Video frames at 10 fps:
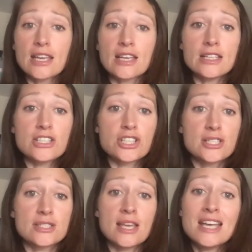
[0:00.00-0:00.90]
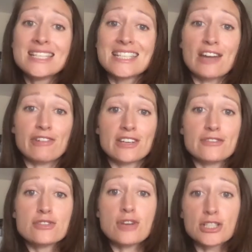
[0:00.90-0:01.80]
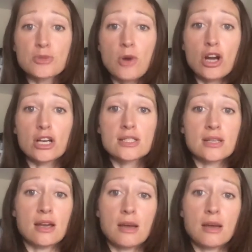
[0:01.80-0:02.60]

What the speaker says: conditions to get rid of stretch marks.